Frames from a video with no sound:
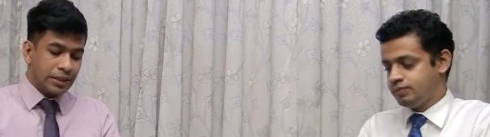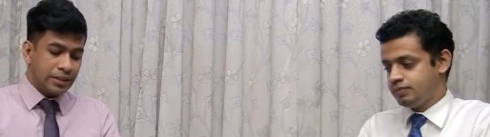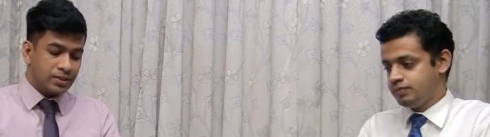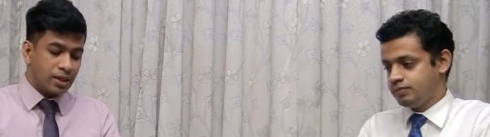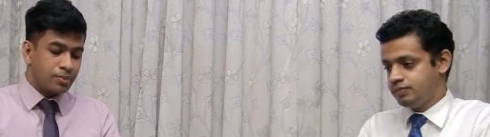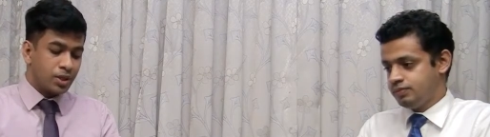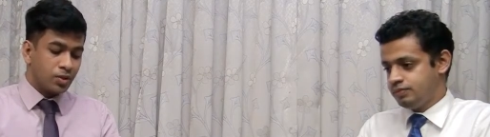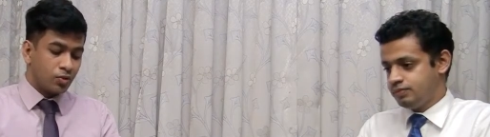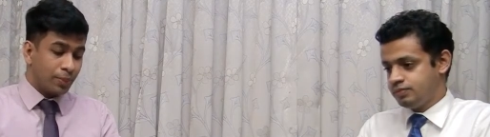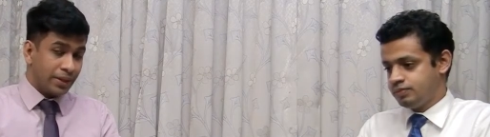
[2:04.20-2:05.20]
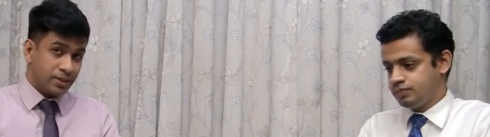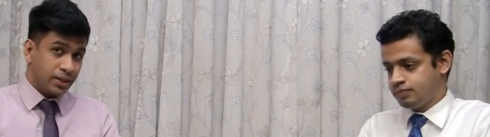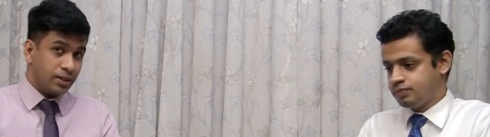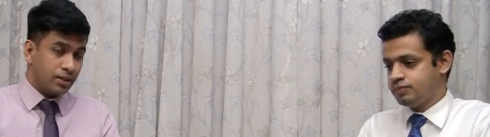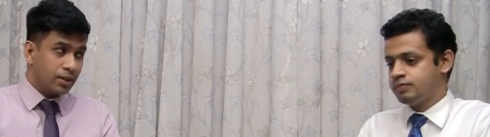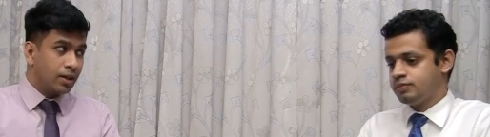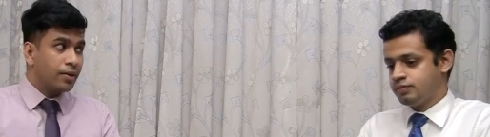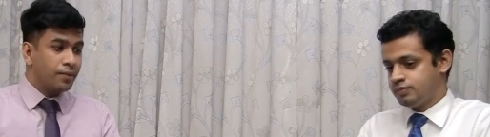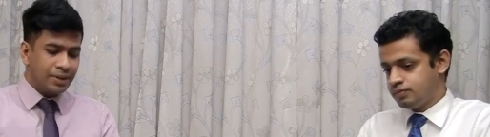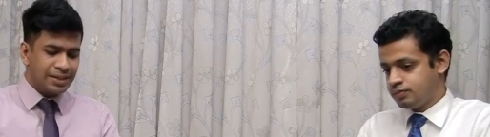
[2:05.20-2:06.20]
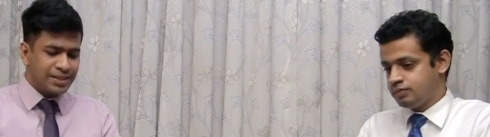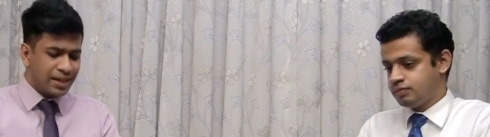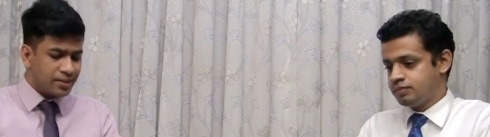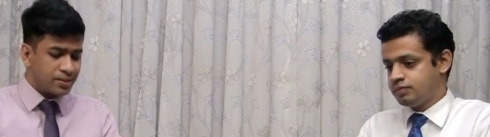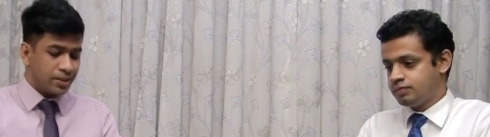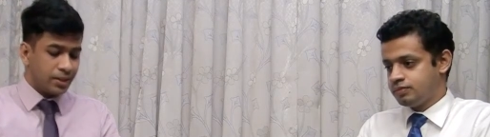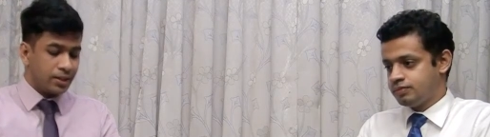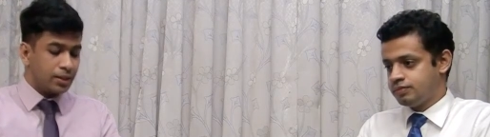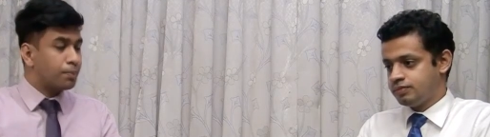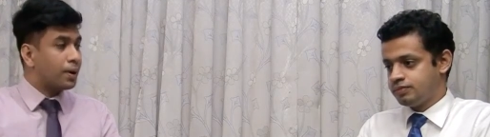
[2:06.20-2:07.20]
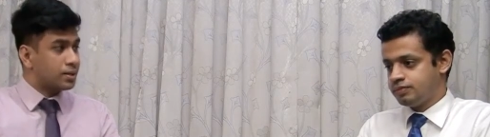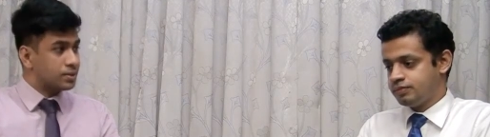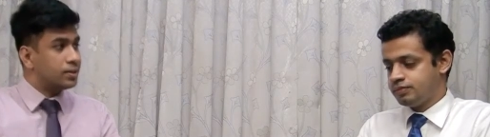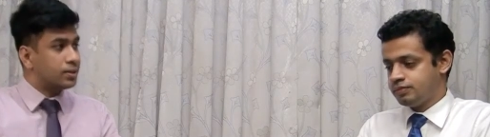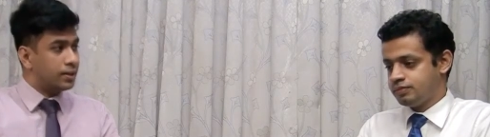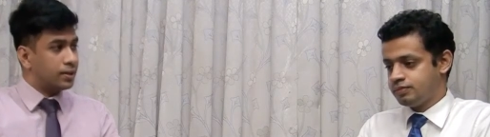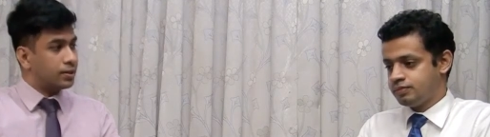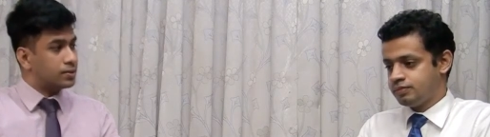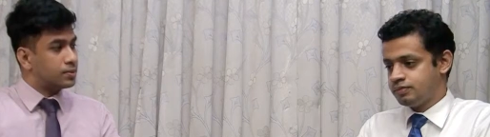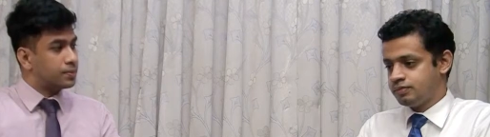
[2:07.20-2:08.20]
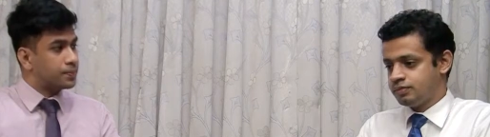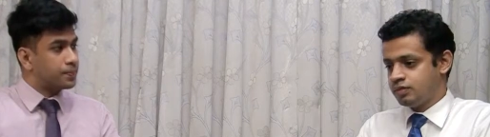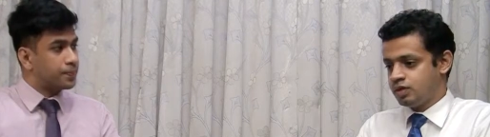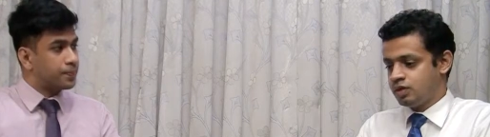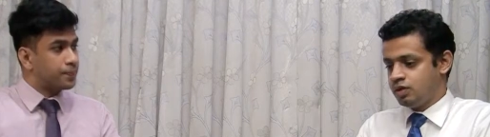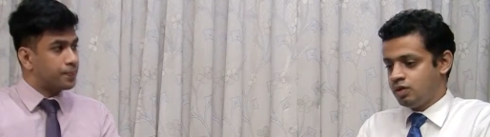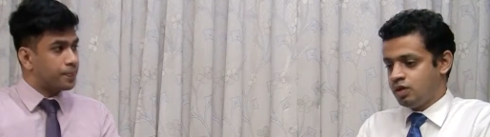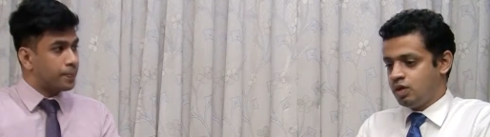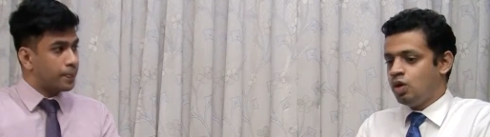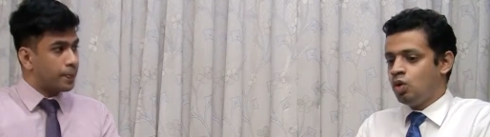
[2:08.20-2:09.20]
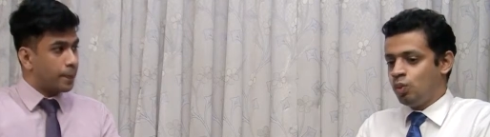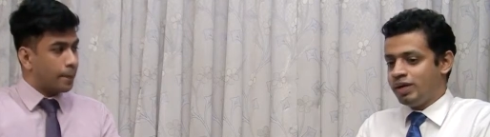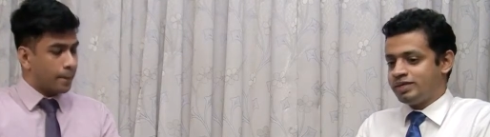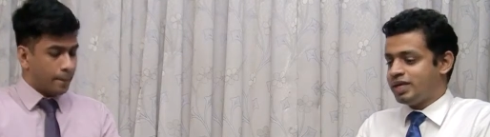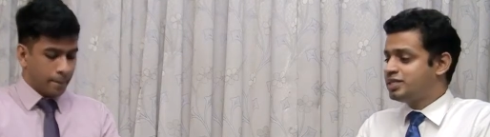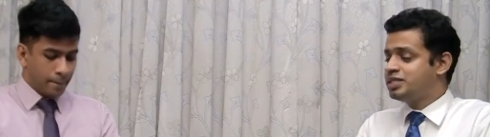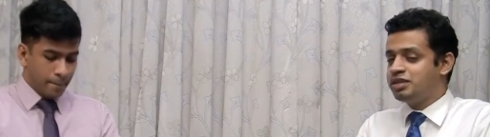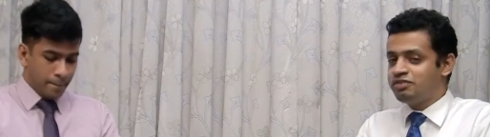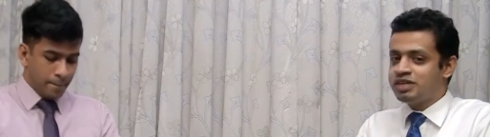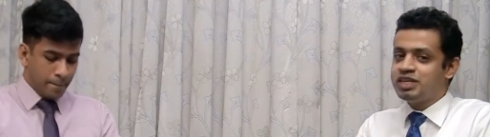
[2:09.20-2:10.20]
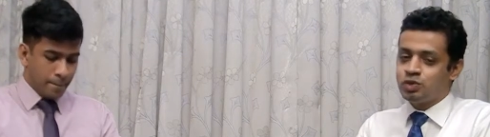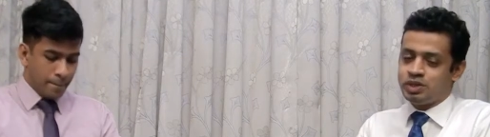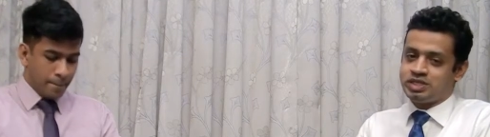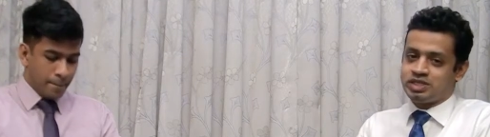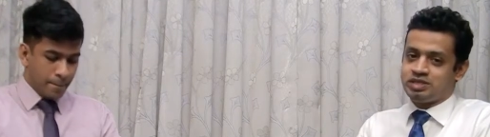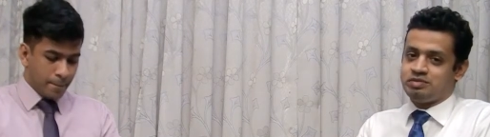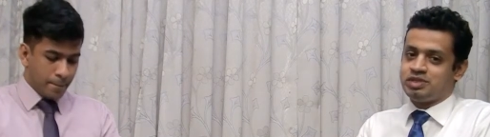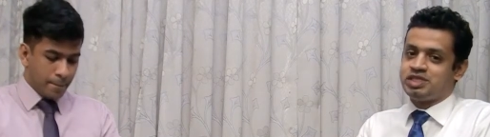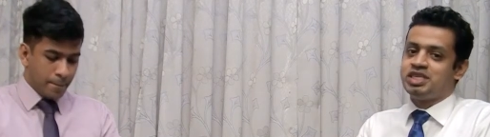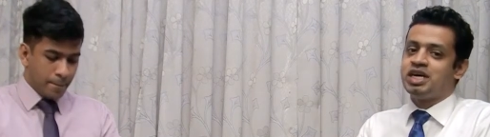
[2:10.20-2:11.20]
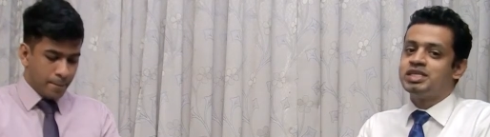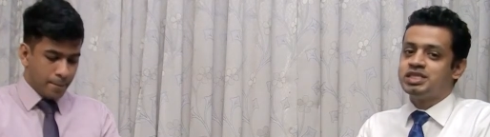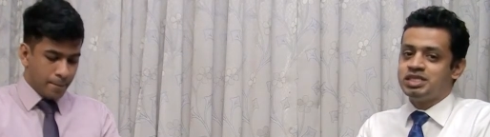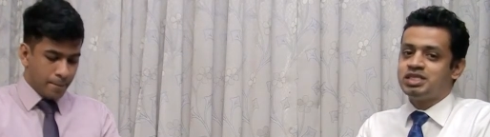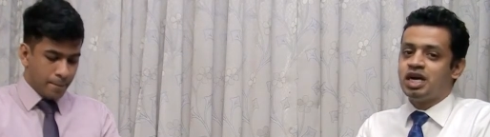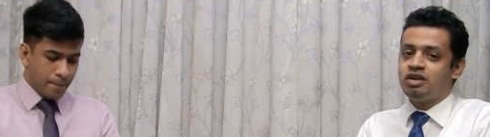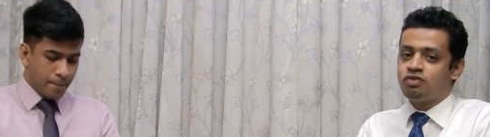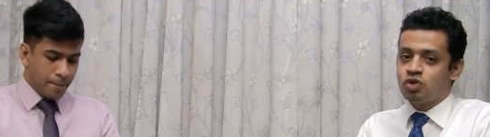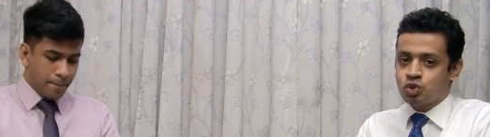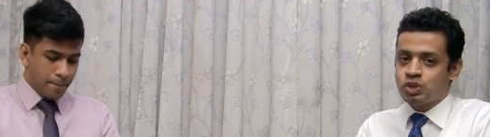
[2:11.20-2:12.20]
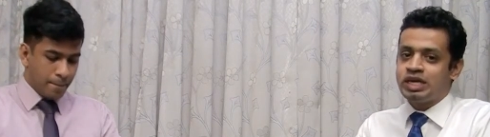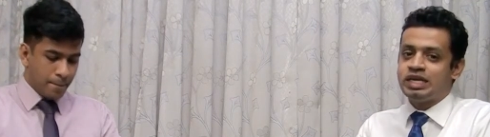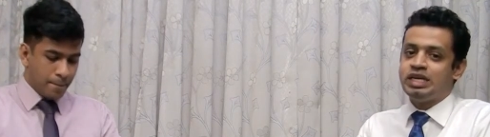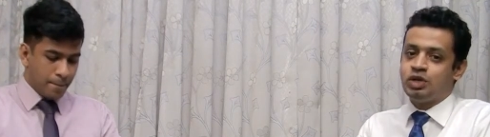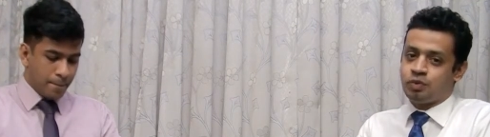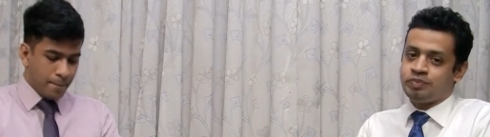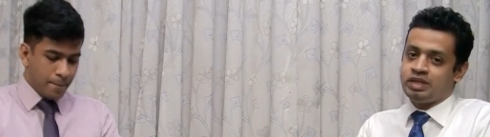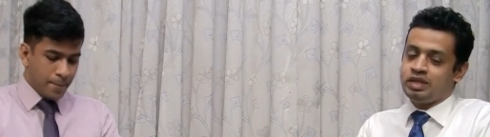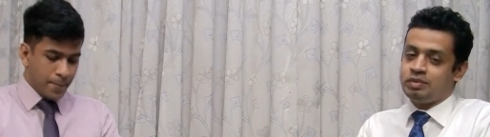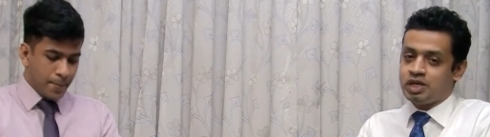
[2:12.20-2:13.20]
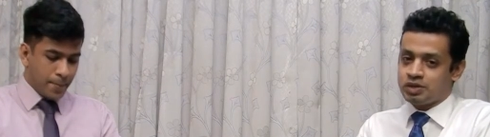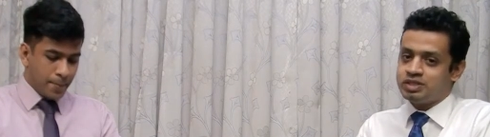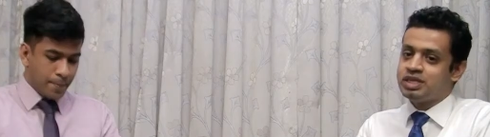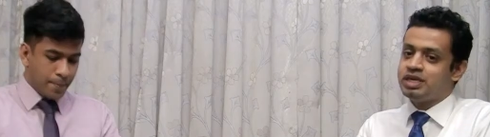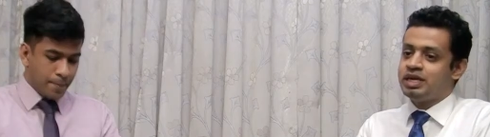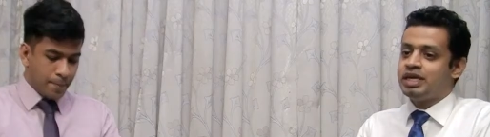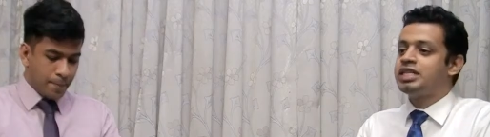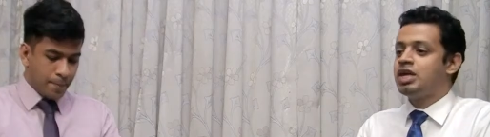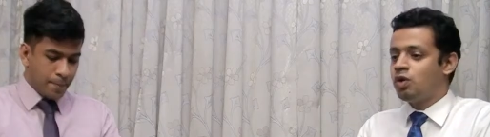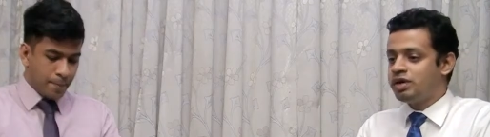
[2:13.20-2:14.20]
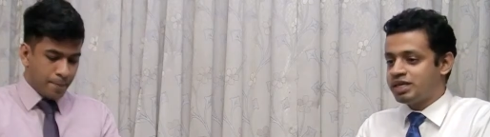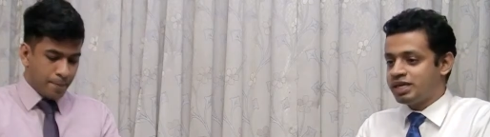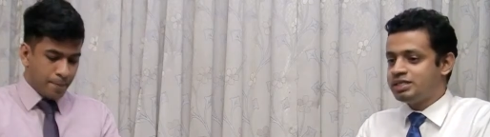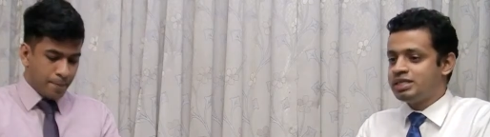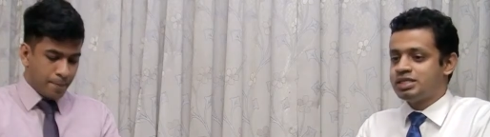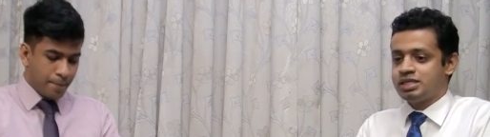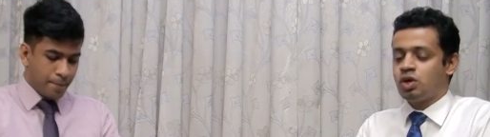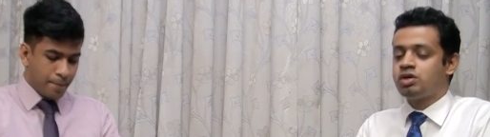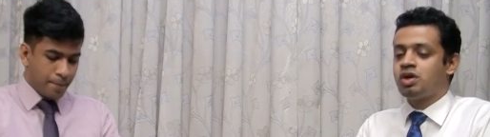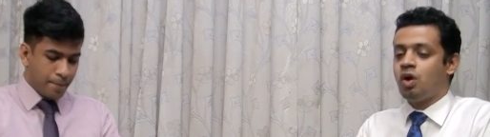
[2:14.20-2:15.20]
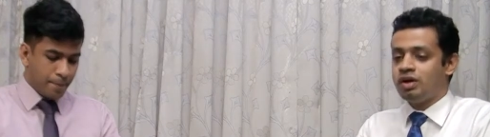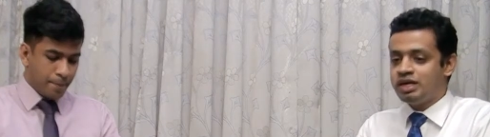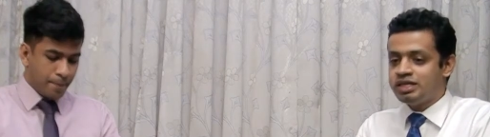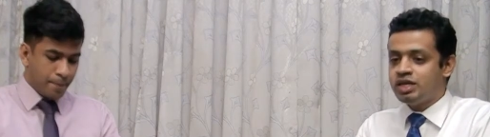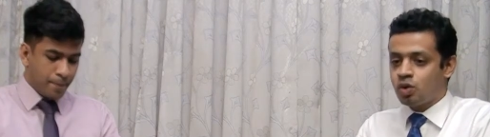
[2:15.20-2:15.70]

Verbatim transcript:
Speaker 1: in the subject of medicine, will it guarantee a passing clinicals? Well, that's a
Speaker 2: difficult question, but the answer is unfortunately no, because in the long case, it's not only the